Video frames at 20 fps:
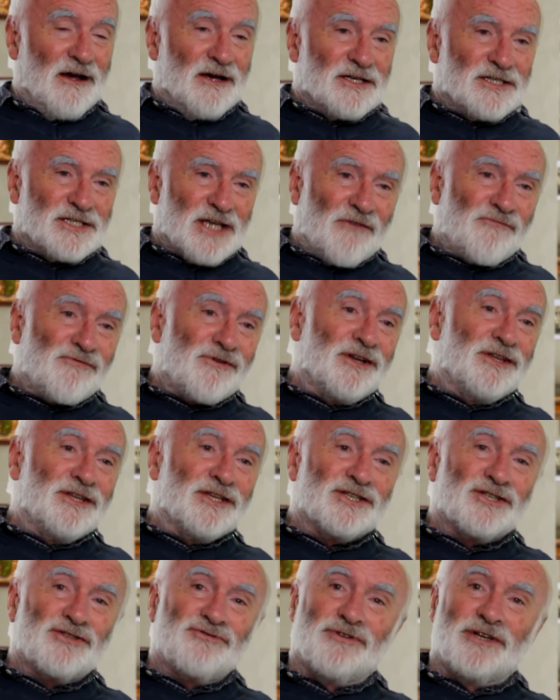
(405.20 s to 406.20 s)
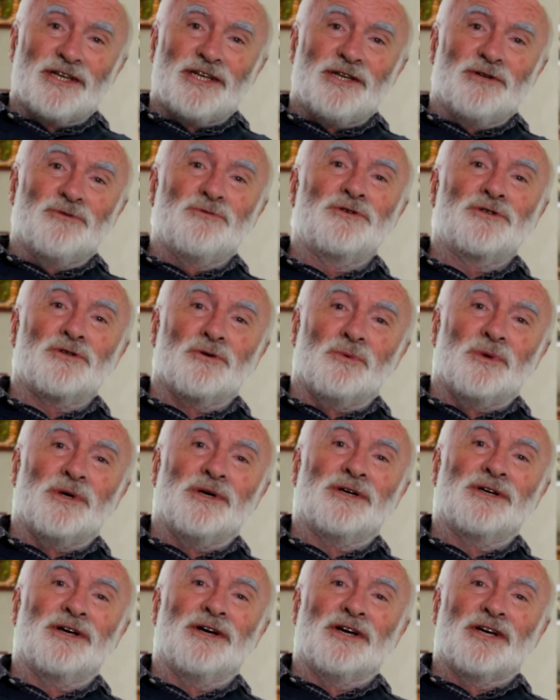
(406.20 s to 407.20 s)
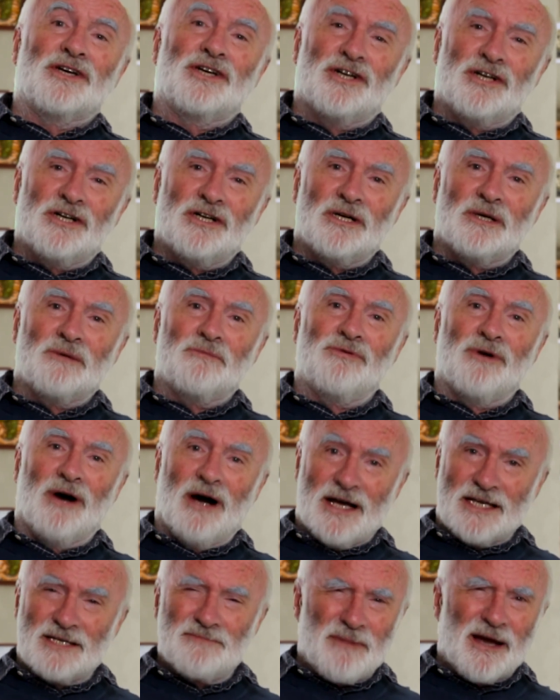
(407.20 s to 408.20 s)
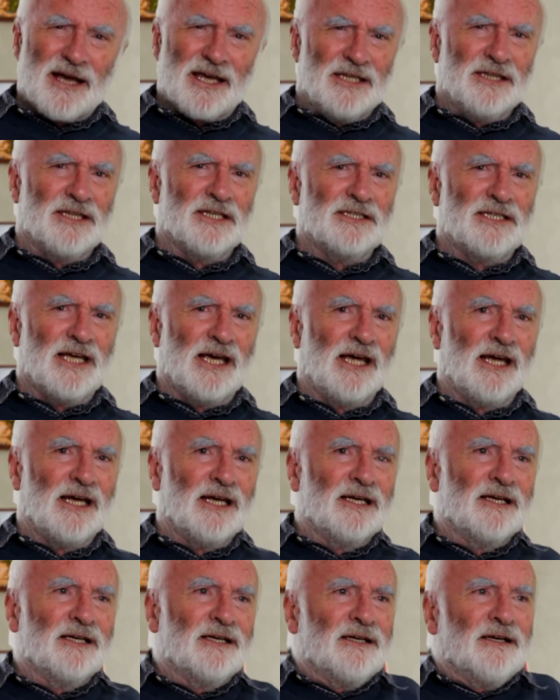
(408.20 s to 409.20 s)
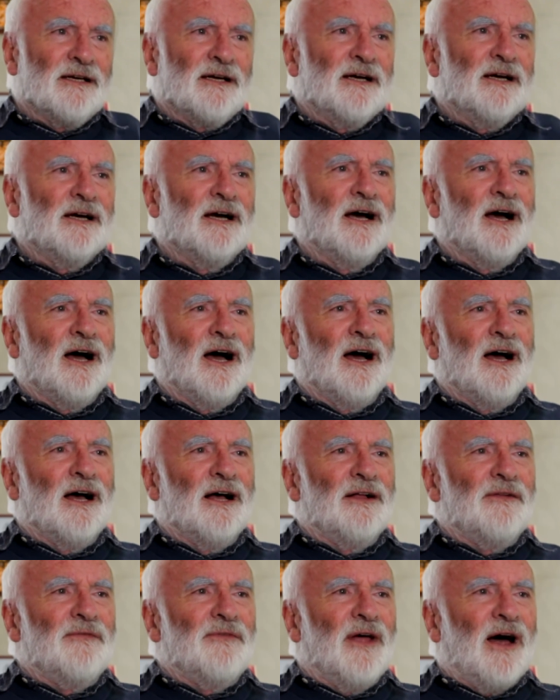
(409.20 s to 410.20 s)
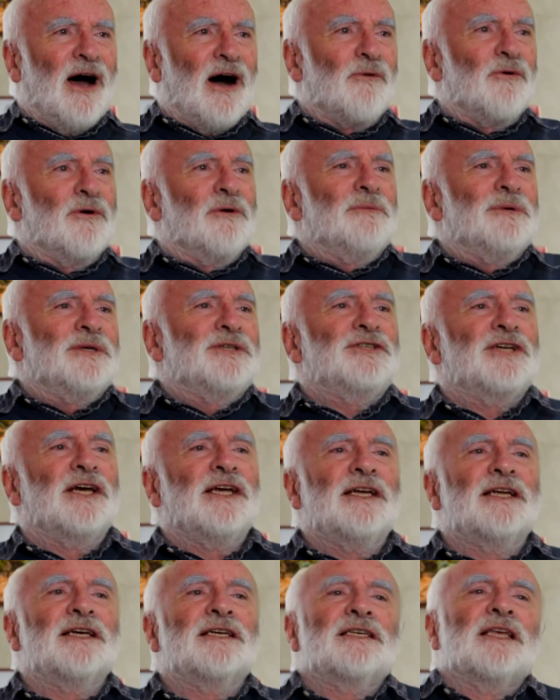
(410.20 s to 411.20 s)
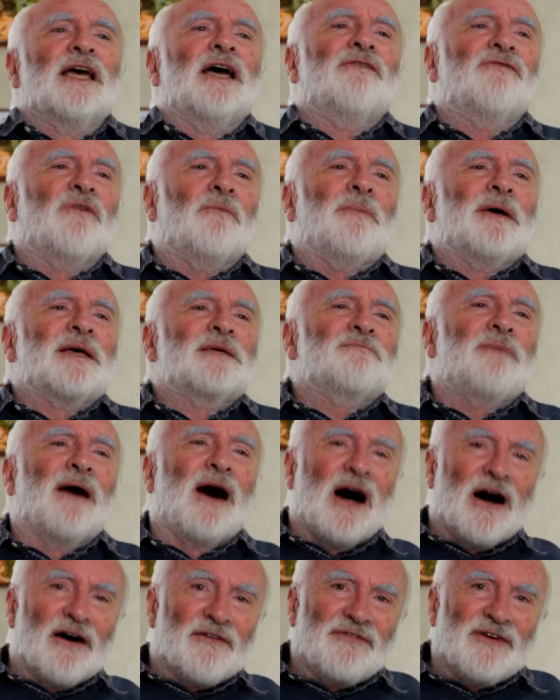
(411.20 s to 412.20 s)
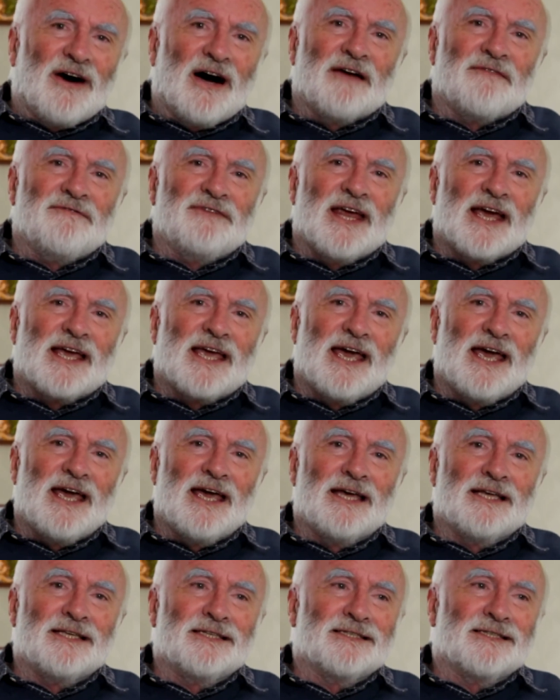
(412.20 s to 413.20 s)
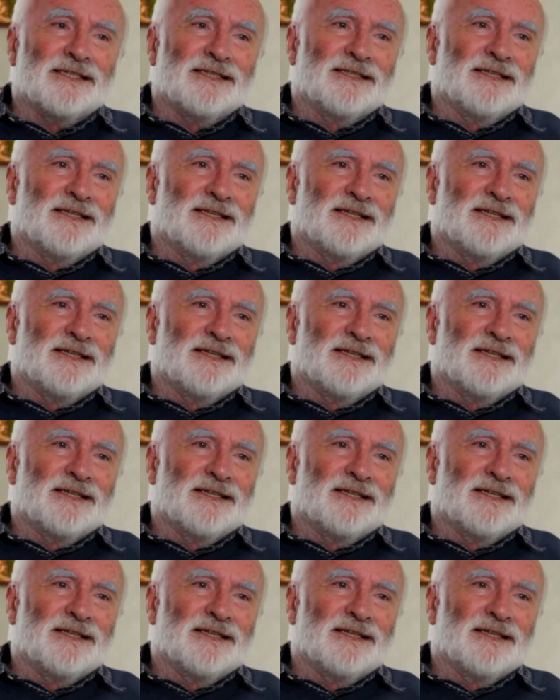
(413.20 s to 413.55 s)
Several in the street used to work at Kirkbright's back in the day. Our machinist there for best part of 5 decades.